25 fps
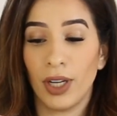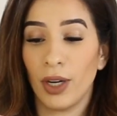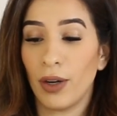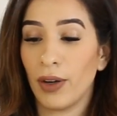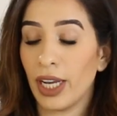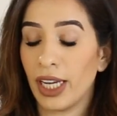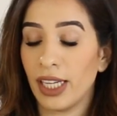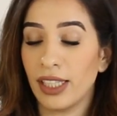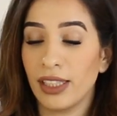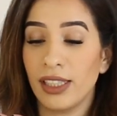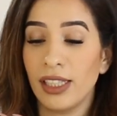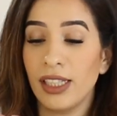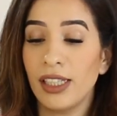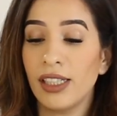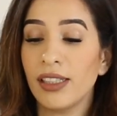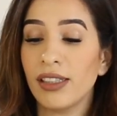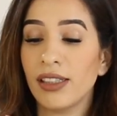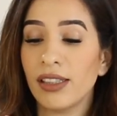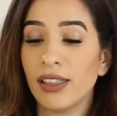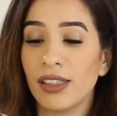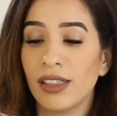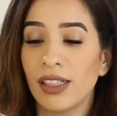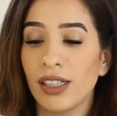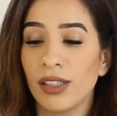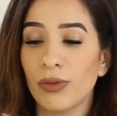Okay,
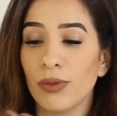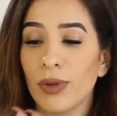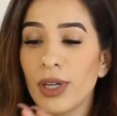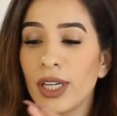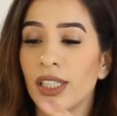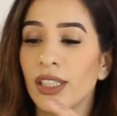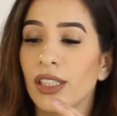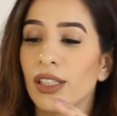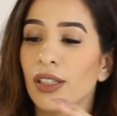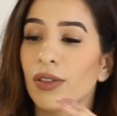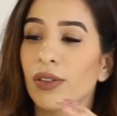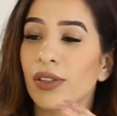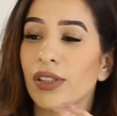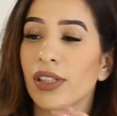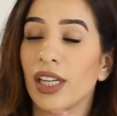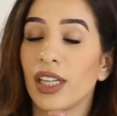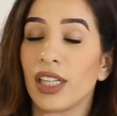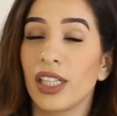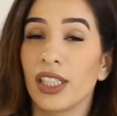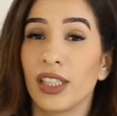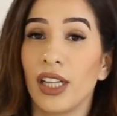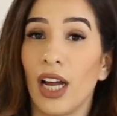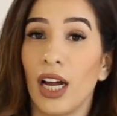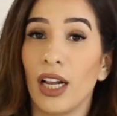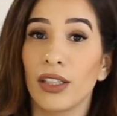these, this one looks like
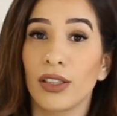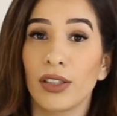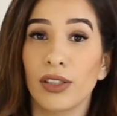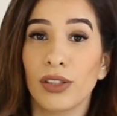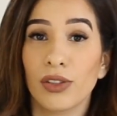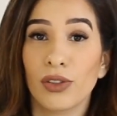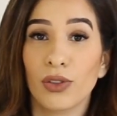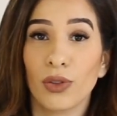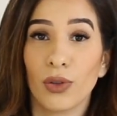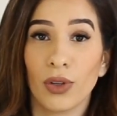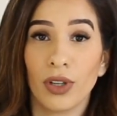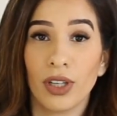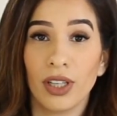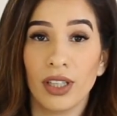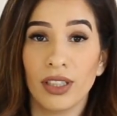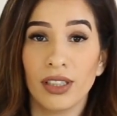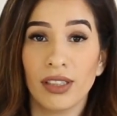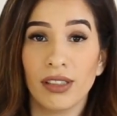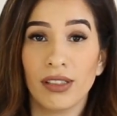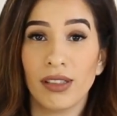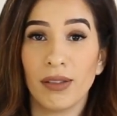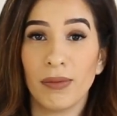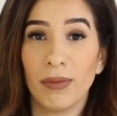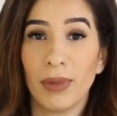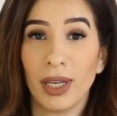a dollar store
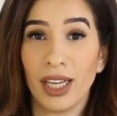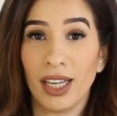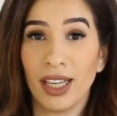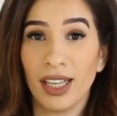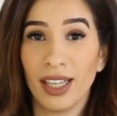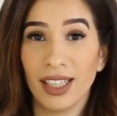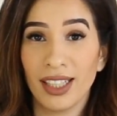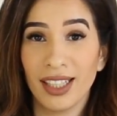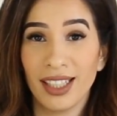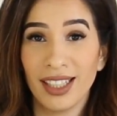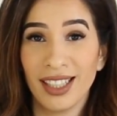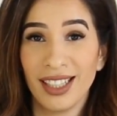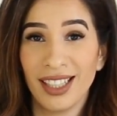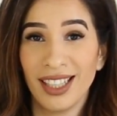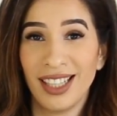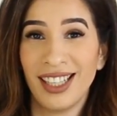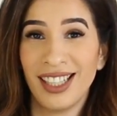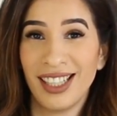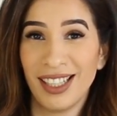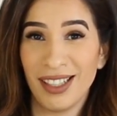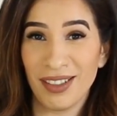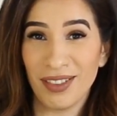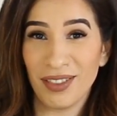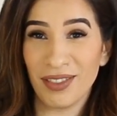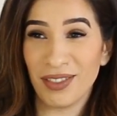to me.
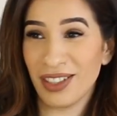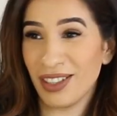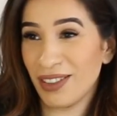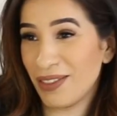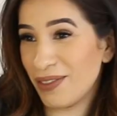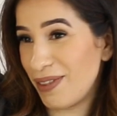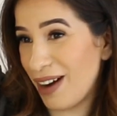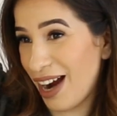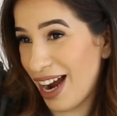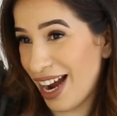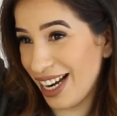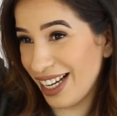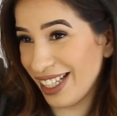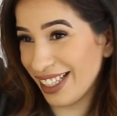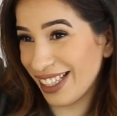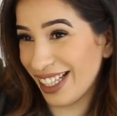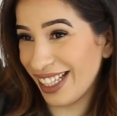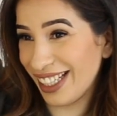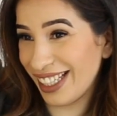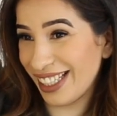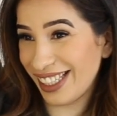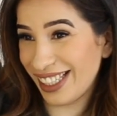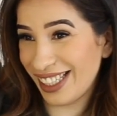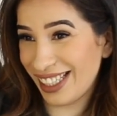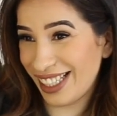Right?
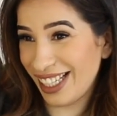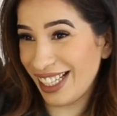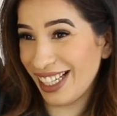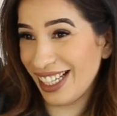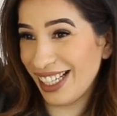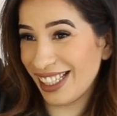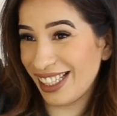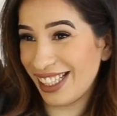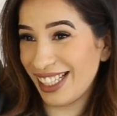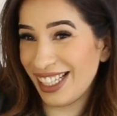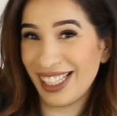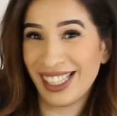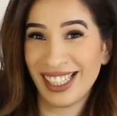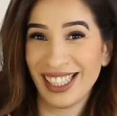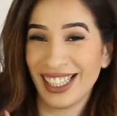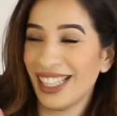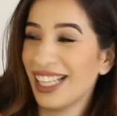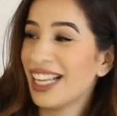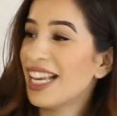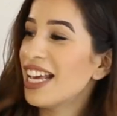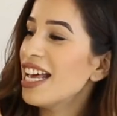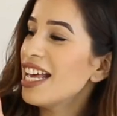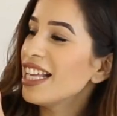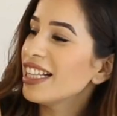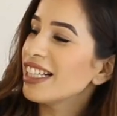Like, is this, is this,
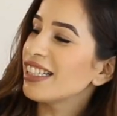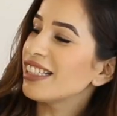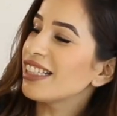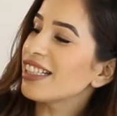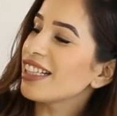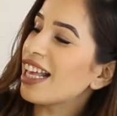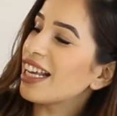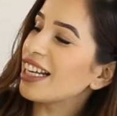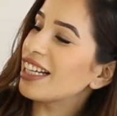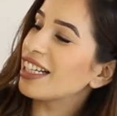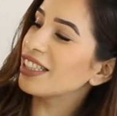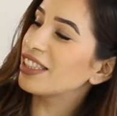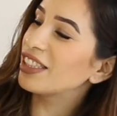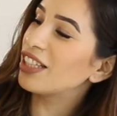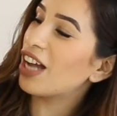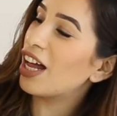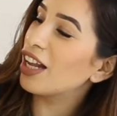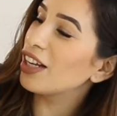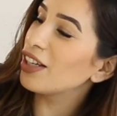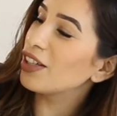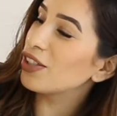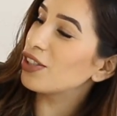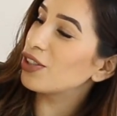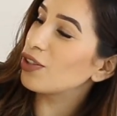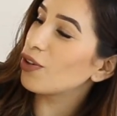this is like a
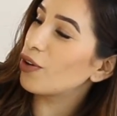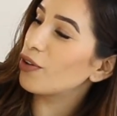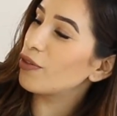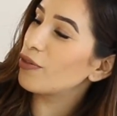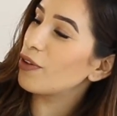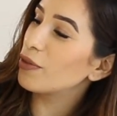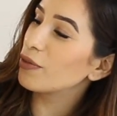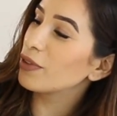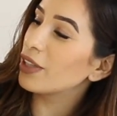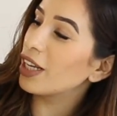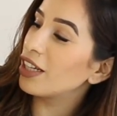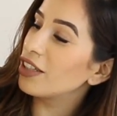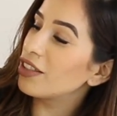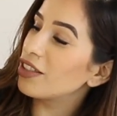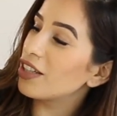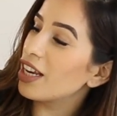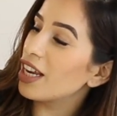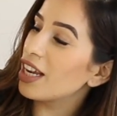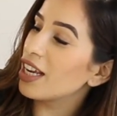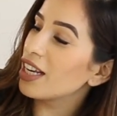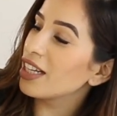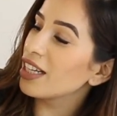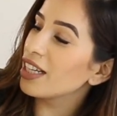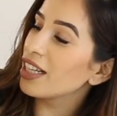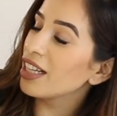dollar store
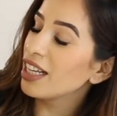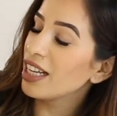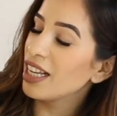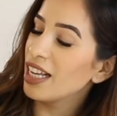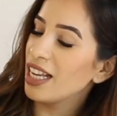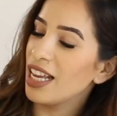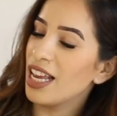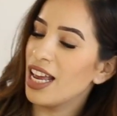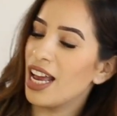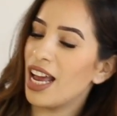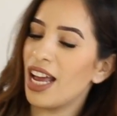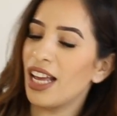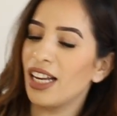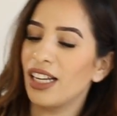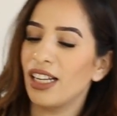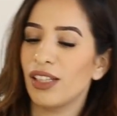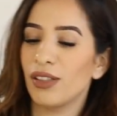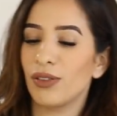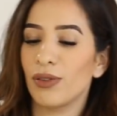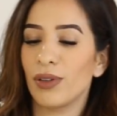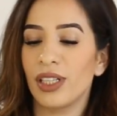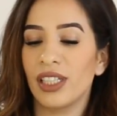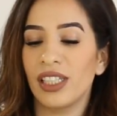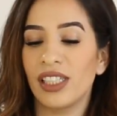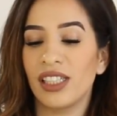foundation, and
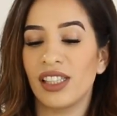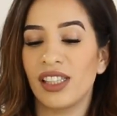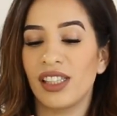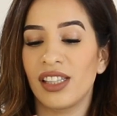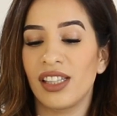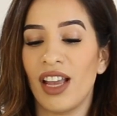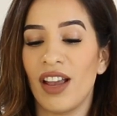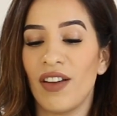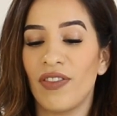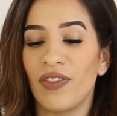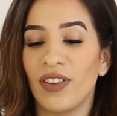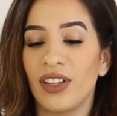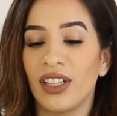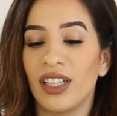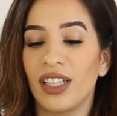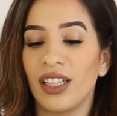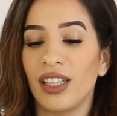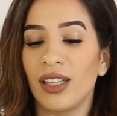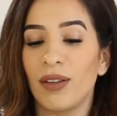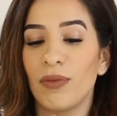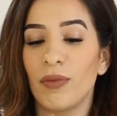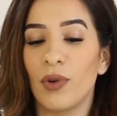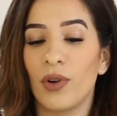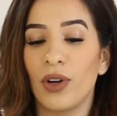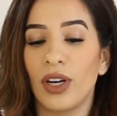this one is
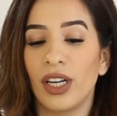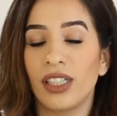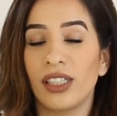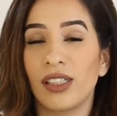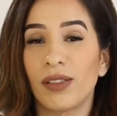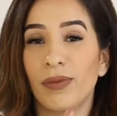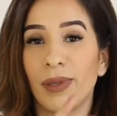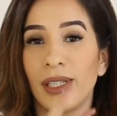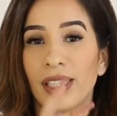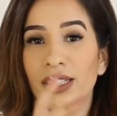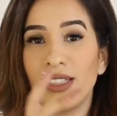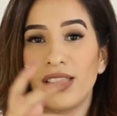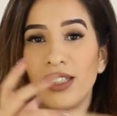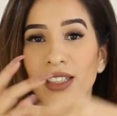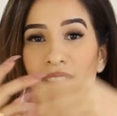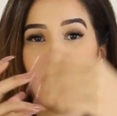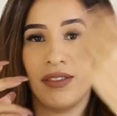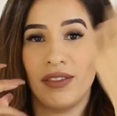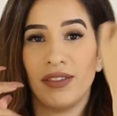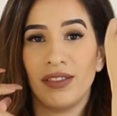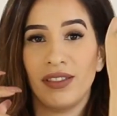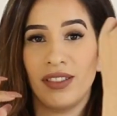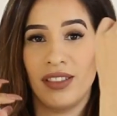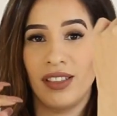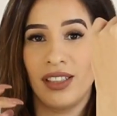definitely more expensive.